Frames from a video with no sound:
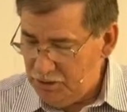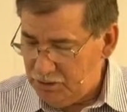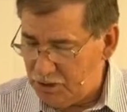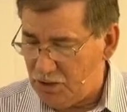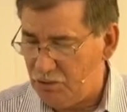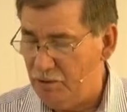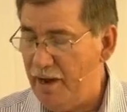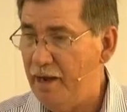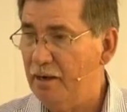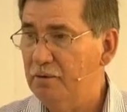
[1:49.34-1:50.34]
the
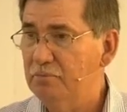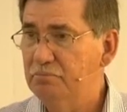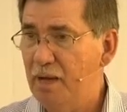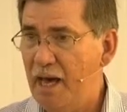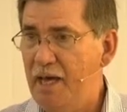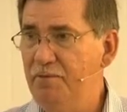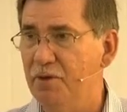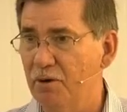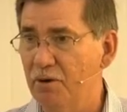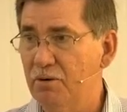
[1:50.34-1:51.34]
correct
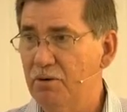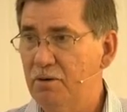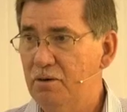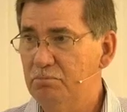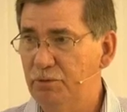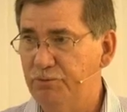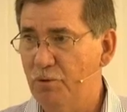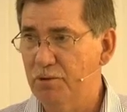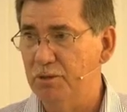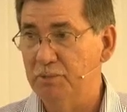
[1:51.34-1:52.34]
behavior
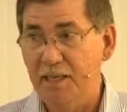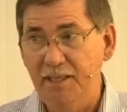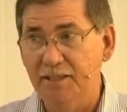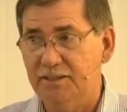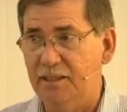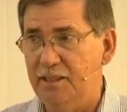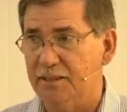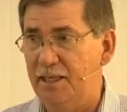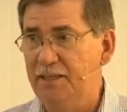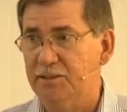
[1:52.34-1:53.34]
before them. They need to see it.
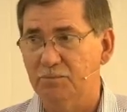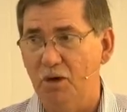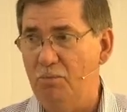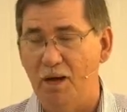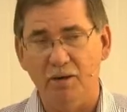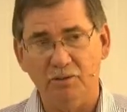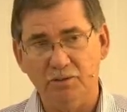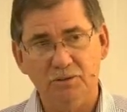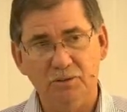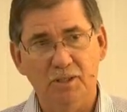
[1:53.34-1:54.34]
They need some role models.
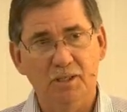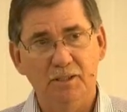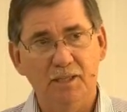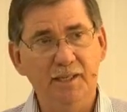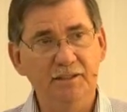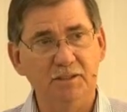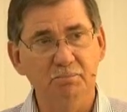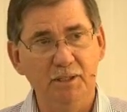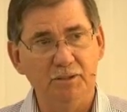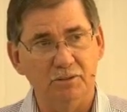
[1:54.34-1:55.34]
They need some
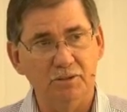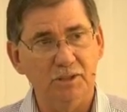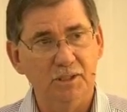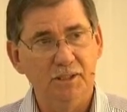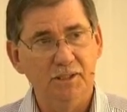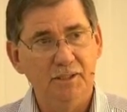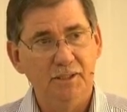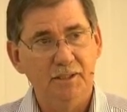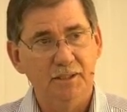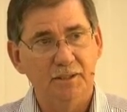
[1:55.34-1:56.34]
mentors.
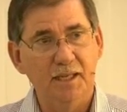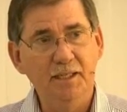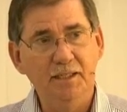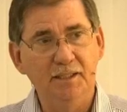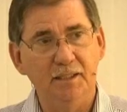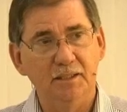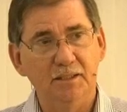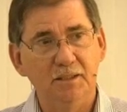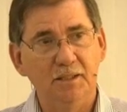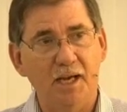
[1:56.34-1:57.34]
They need to
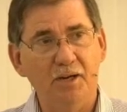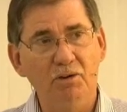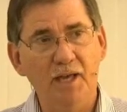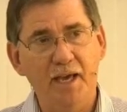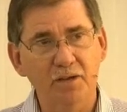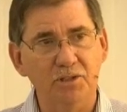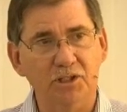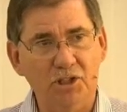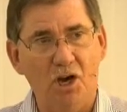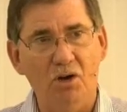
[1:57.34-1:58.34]
not only hear the
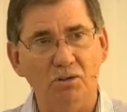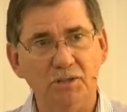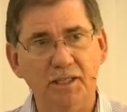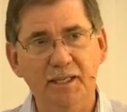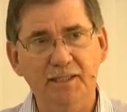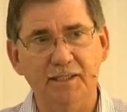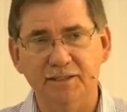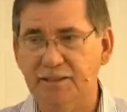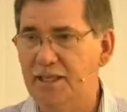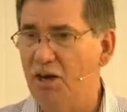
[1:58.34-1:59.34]
talk, they need to
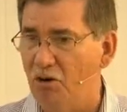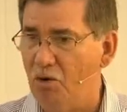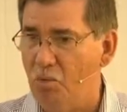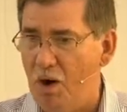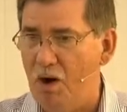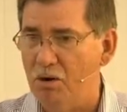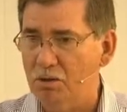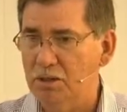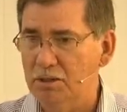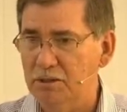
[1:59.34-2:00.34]
see or walk
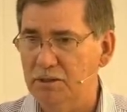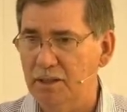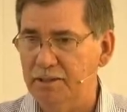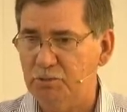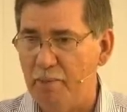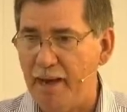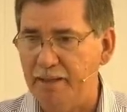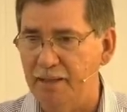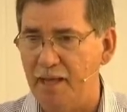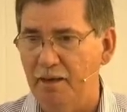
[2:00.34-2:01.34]
that's
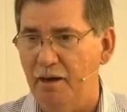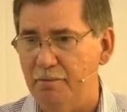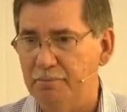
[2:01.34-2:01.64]
backing that up.